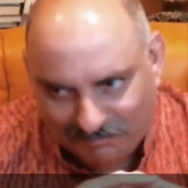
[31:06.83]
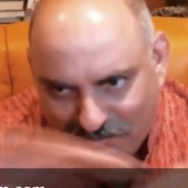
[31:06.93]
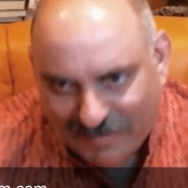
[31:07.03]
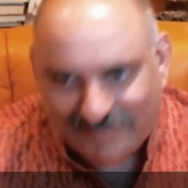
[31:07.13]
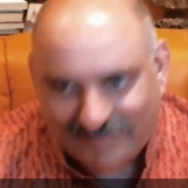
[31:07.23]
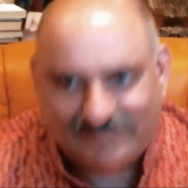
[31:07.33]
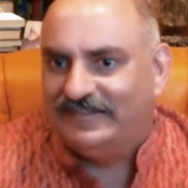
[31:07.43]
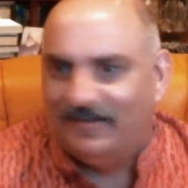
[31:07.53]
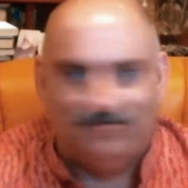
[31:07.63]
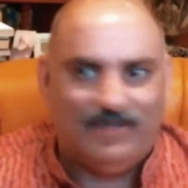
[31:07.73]
missing
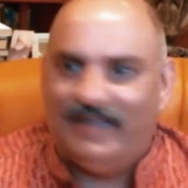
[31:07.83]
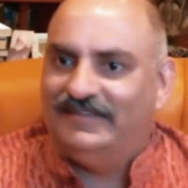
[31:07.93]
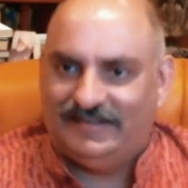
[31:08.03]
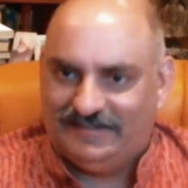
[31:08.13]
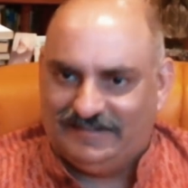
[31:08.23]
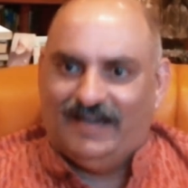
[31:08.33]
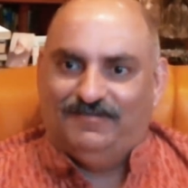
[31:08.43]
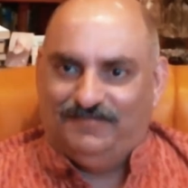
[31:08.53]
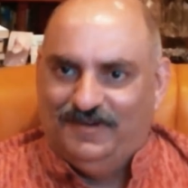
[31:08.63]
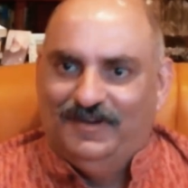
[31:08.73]
some basic
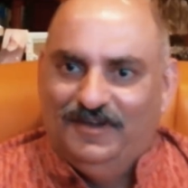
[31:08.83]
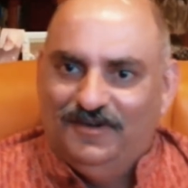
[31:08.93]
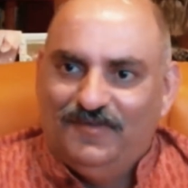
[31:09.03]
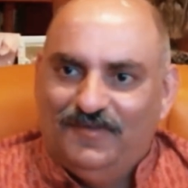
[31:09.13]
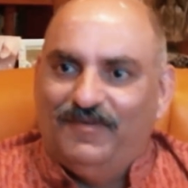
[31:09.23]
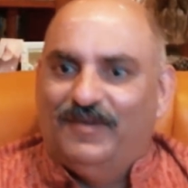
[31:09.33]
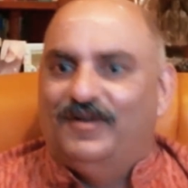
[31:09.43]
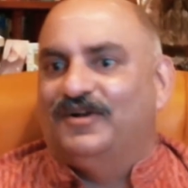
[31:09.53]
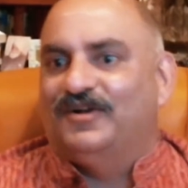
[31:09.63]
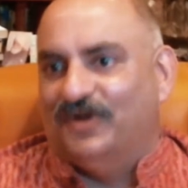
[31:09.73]
stuff where we're
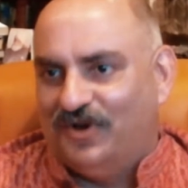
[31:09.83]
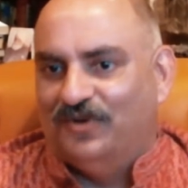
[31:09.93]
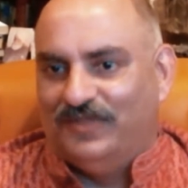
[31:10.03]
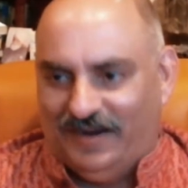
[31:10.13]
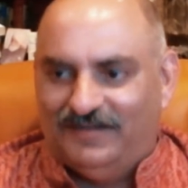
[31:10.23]
not going to go there?